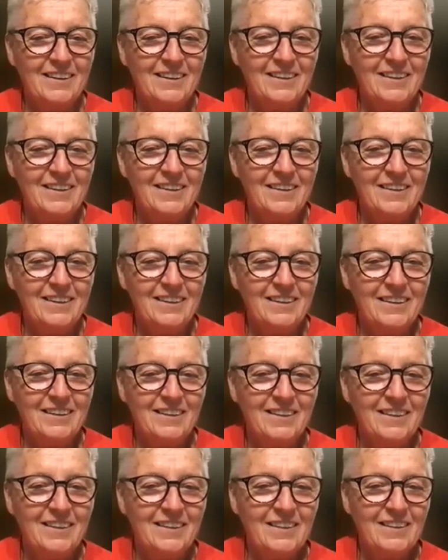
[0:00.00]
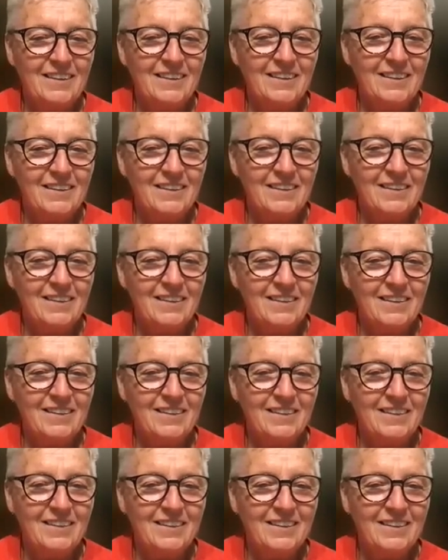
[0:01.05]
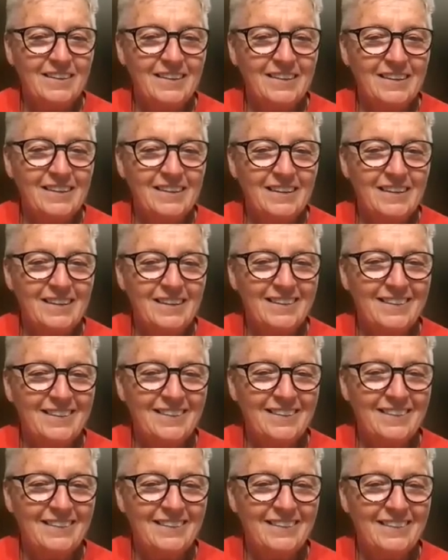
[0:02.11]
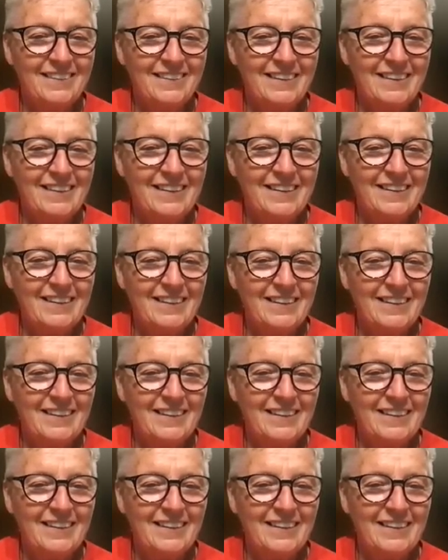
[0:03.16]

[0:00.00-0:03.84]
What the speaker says: This person isn't speaking.